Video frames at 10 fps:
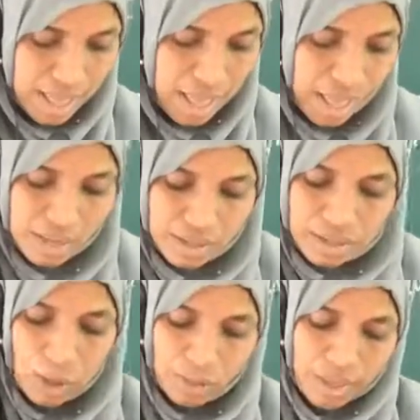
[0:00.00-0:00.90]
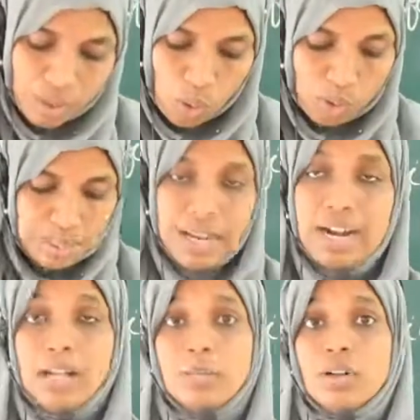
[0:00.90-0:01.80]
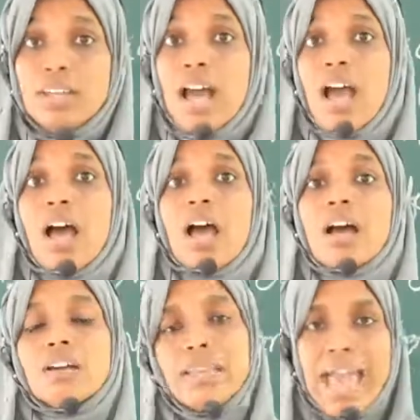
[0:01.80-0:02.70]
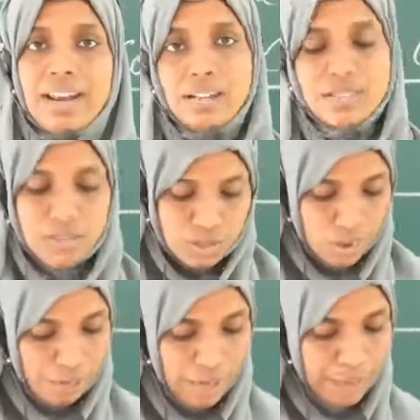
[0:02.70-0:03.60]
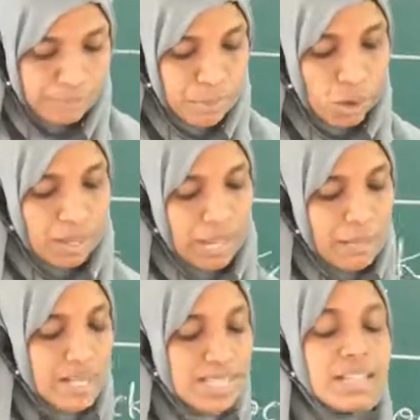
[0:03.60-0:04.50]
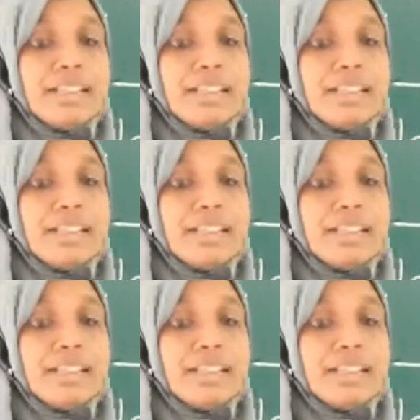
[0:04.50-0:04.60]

and now we are going to learn about the characteristics of F block elements.